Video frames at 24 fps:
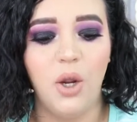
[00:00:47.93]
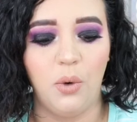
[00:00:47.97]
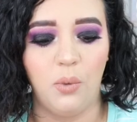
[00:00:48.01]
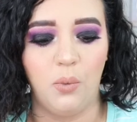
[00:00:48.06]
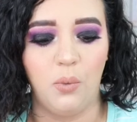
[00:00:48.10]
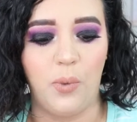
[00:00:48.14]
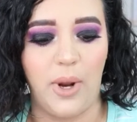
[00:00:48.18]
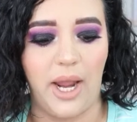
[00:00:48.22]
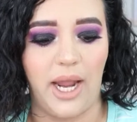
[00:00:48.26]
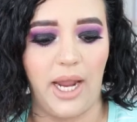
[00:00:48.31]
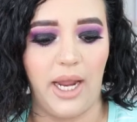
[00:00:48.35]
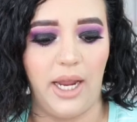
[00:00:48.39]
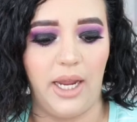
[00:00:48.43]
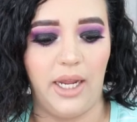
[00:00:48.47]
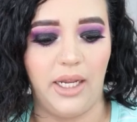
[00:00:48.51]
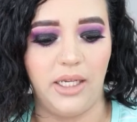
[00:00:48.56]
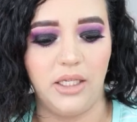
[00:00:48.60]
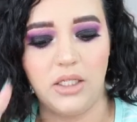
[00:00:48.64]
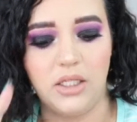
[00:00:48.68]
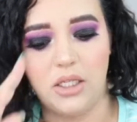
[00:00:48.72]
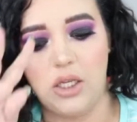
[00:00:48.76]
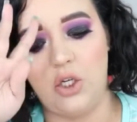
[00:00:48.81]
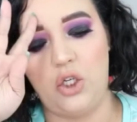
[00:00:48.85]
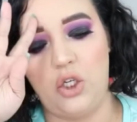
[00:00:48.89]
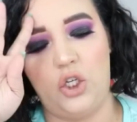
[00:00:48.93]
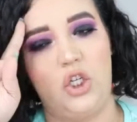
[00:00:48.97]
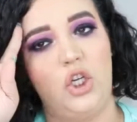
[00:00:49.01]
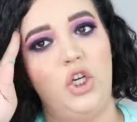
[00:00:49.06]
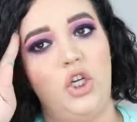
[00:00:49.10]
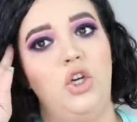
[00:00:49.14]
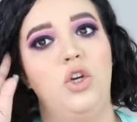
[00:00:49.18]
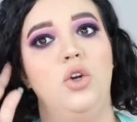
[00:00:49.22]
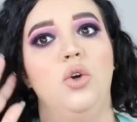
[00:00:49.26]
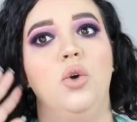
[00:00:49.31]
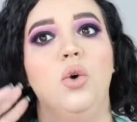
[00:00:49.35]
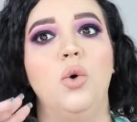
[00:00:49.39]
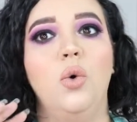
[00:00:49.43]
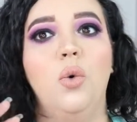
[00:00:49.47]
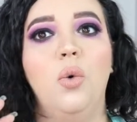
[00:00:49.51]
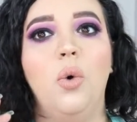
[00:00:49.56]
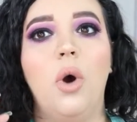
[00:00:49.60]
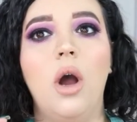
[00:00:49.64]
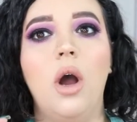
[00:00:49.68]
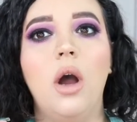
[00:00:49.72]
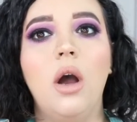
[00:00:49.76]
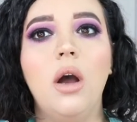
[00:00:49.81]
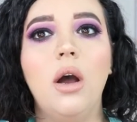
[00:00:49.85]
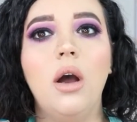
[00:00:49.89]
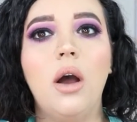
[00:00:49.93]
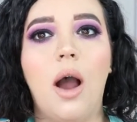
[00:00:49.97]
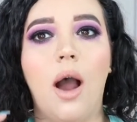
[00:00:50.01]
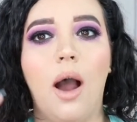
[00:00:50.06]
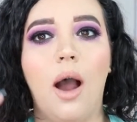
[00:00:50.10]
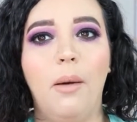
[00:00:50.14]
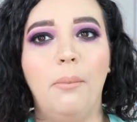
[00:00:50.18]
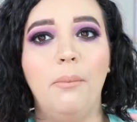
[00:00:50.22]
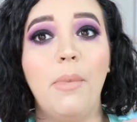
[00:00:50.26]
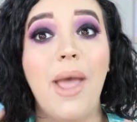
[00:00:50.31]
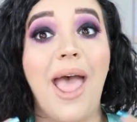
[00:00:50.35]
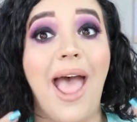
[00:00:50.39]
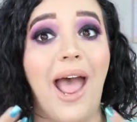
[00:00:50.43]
ways to um,